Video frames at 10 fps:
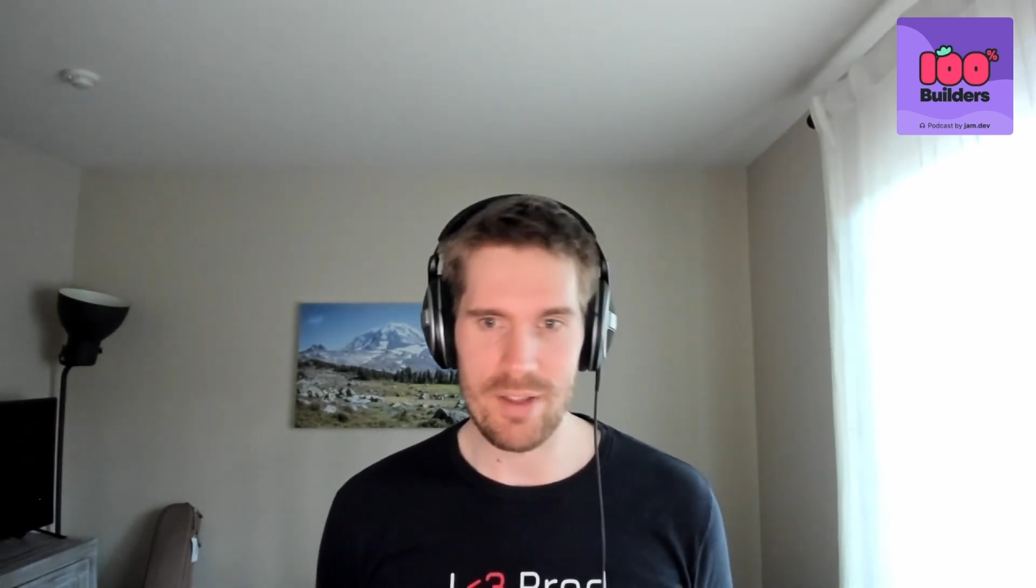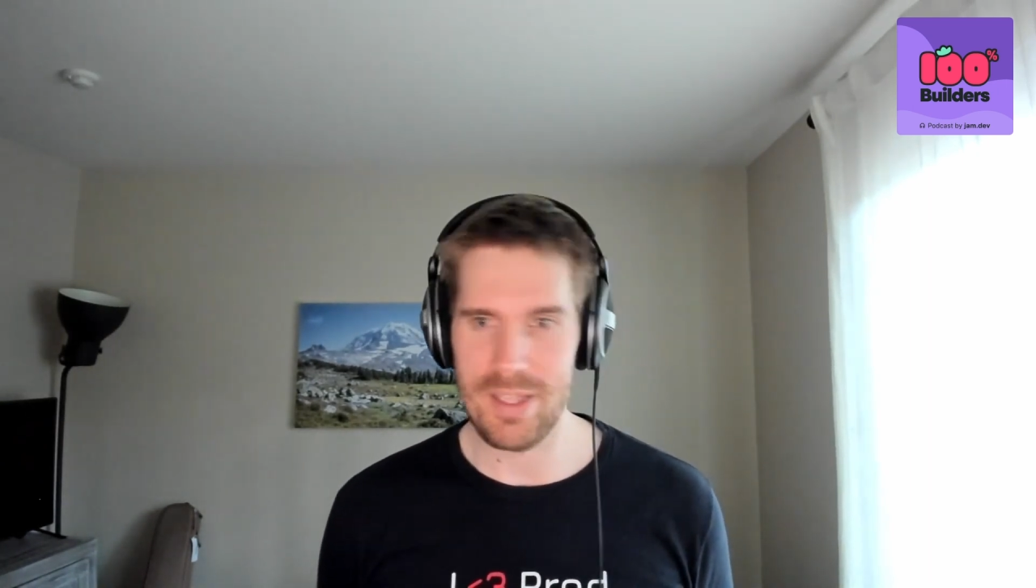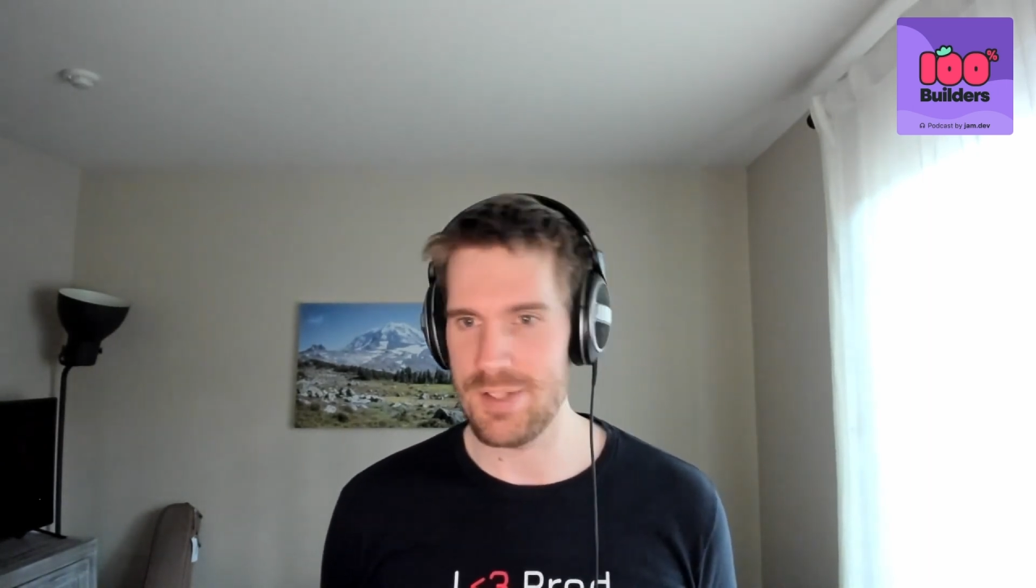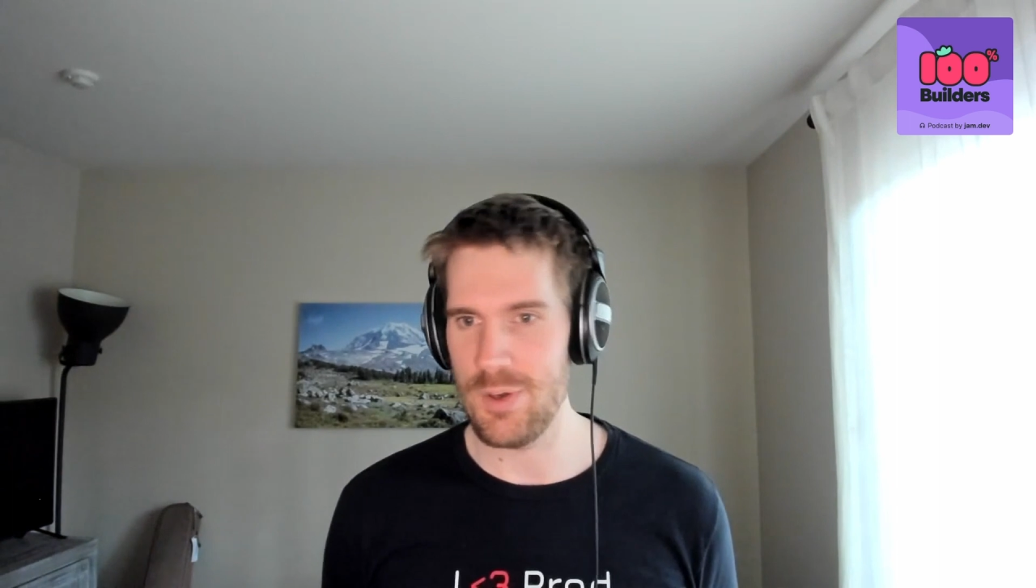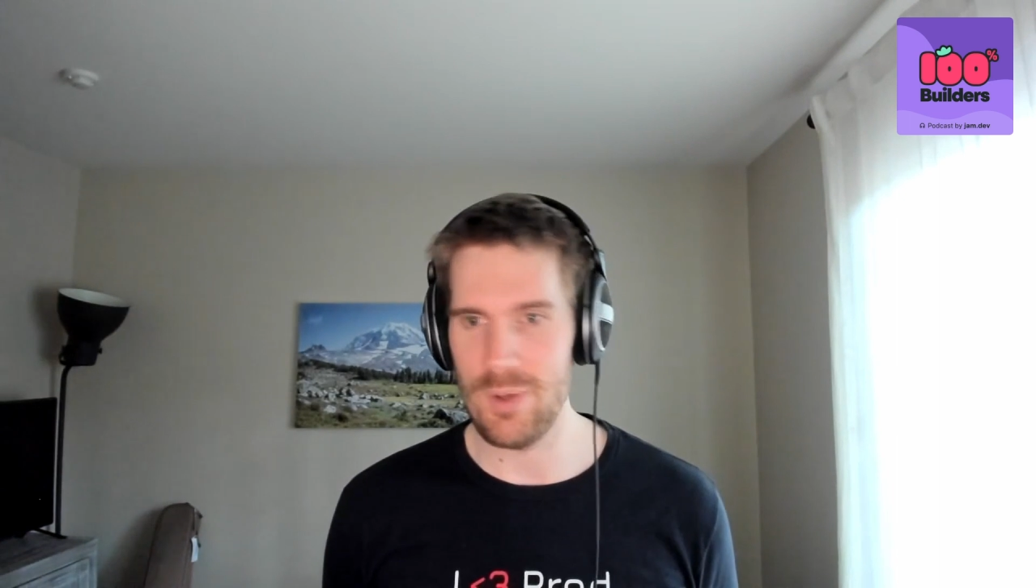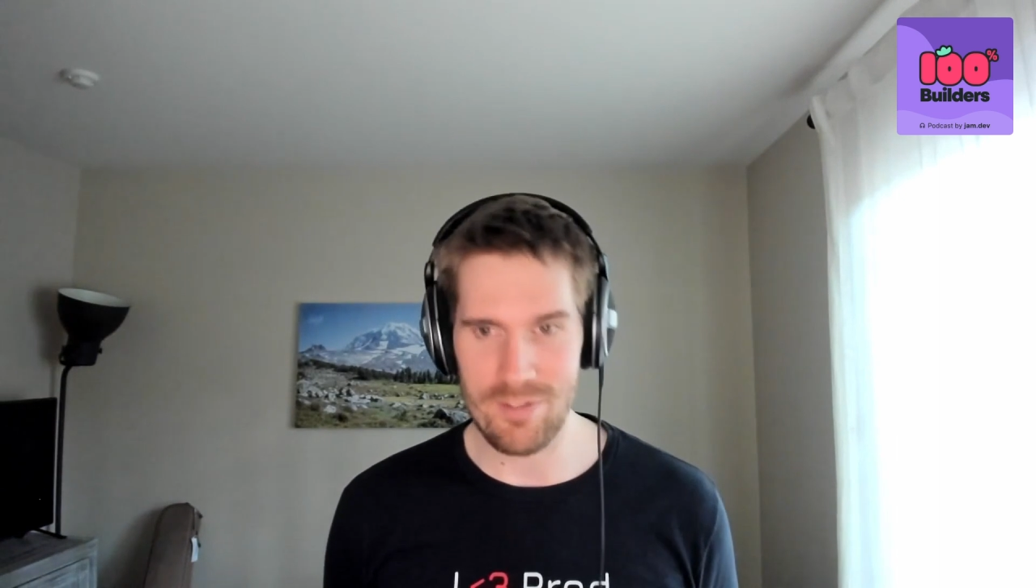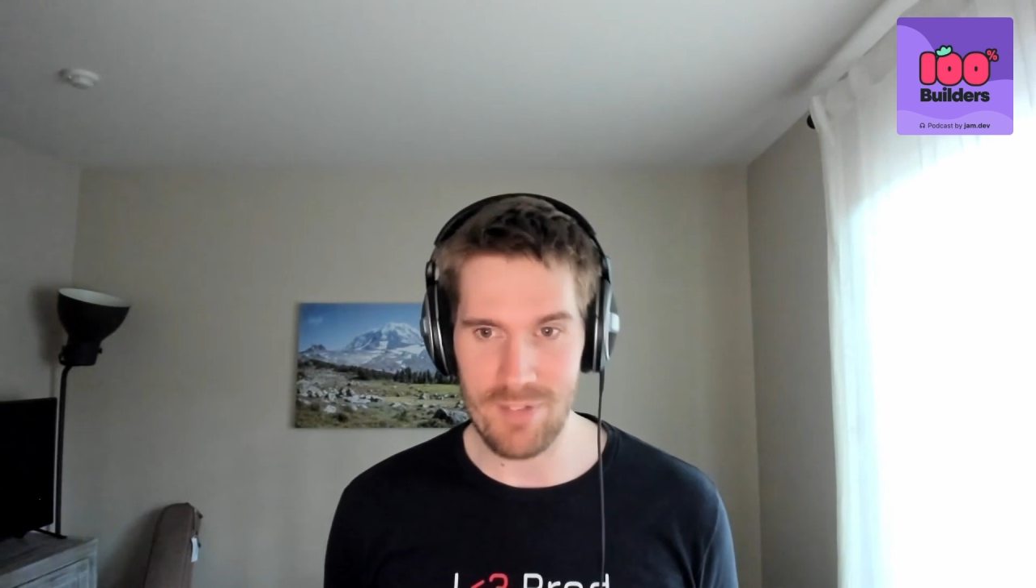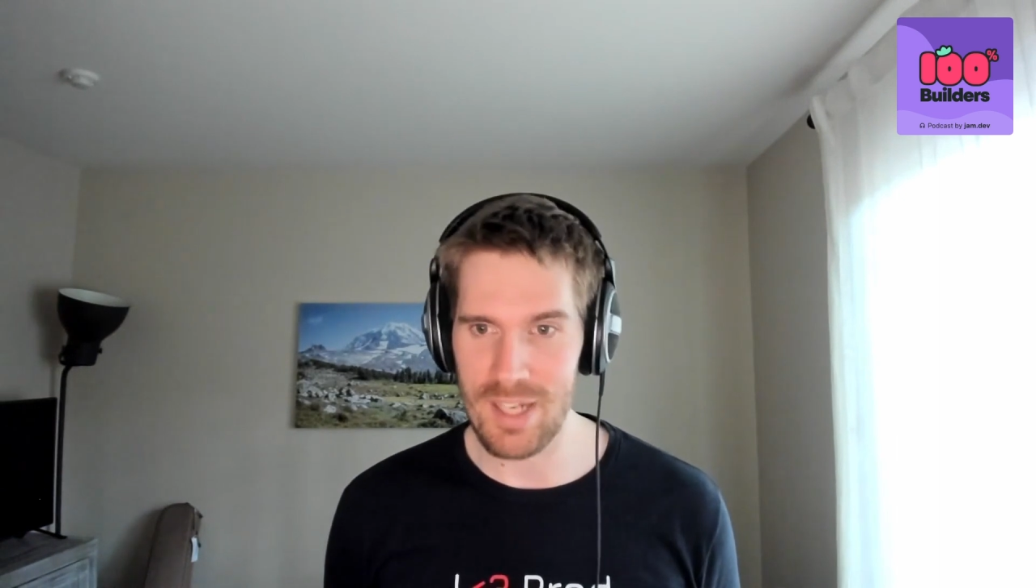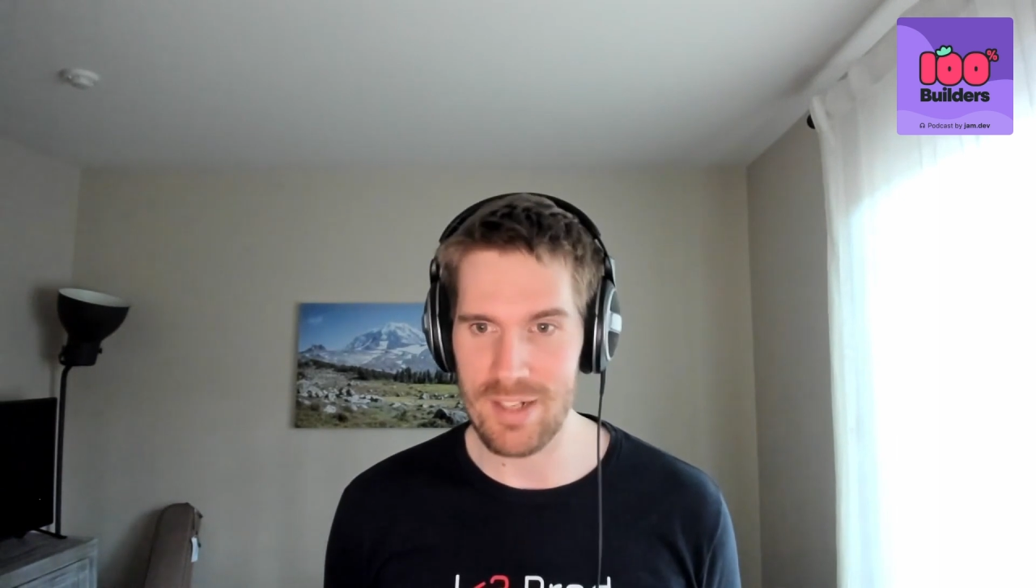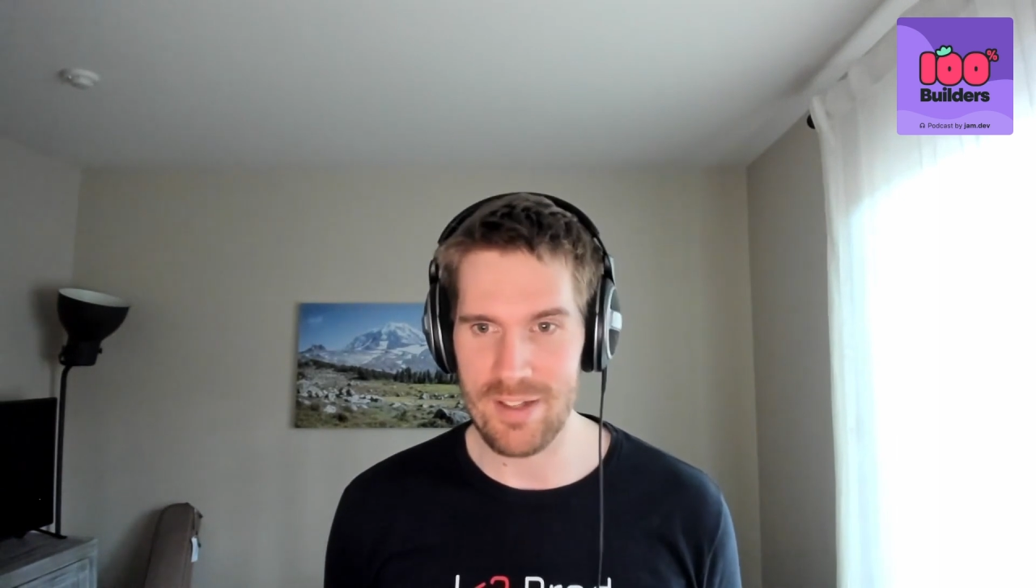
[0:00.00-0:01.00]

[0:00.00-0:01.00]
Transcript: and that's totally fine.